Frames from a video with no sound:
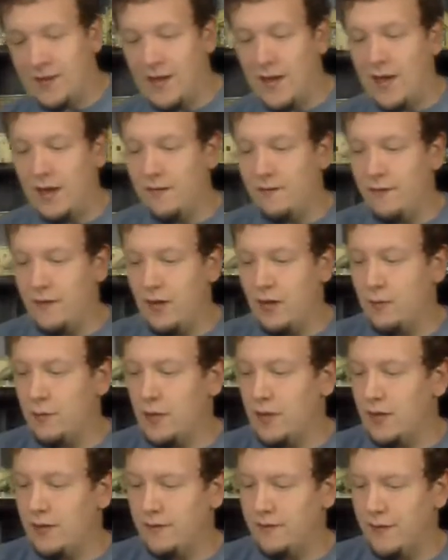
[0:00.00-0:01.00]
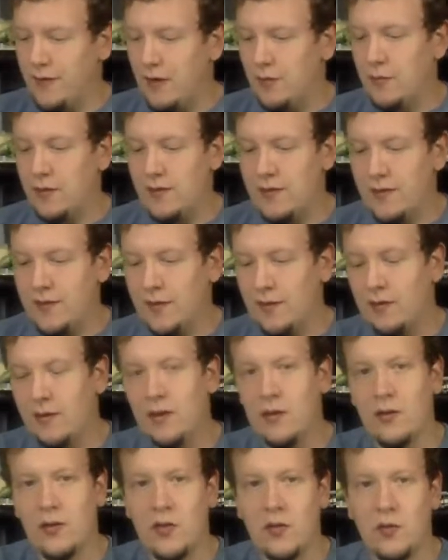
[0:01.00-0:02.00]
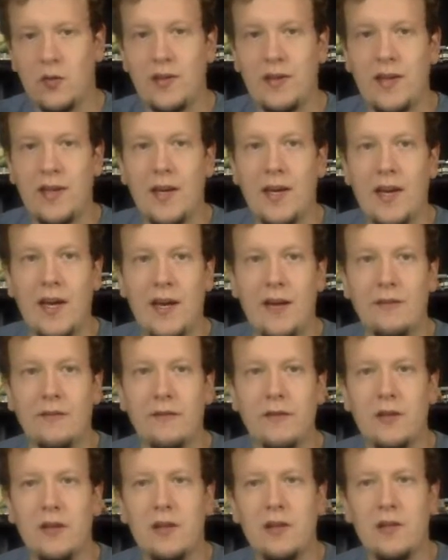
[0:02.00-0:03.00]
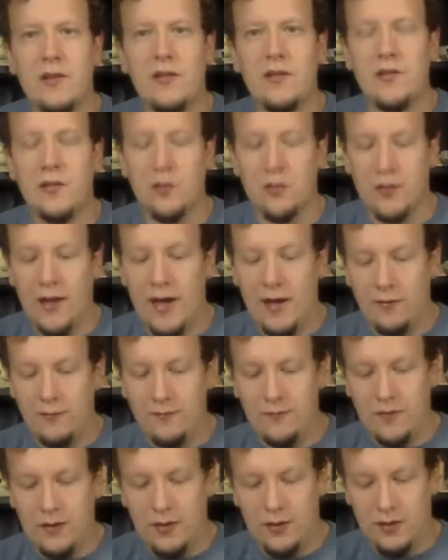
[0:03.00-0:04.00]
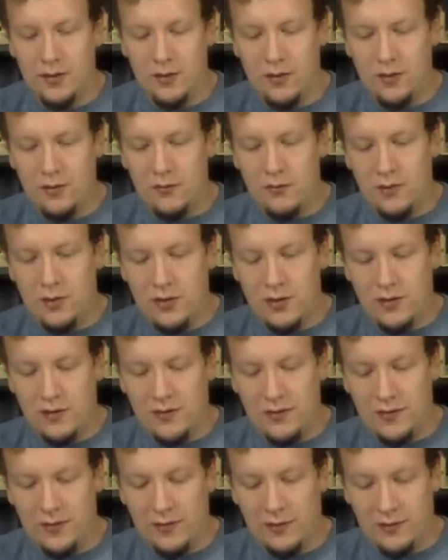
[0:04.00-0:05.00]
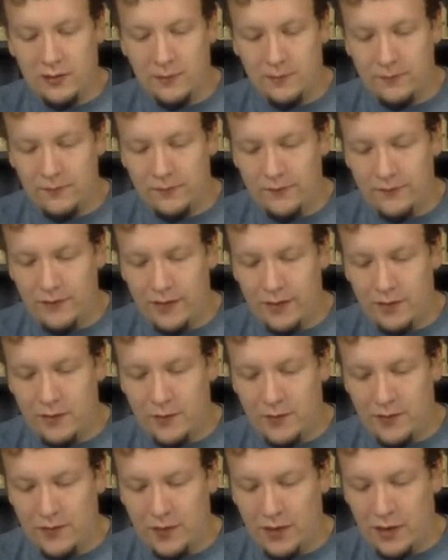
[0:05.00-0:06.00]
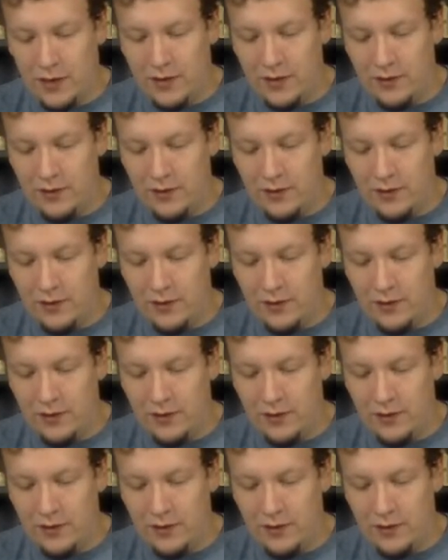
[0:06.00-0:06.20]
they had Velma, and Velma is still the only one they have sold out, which is still very bizarre.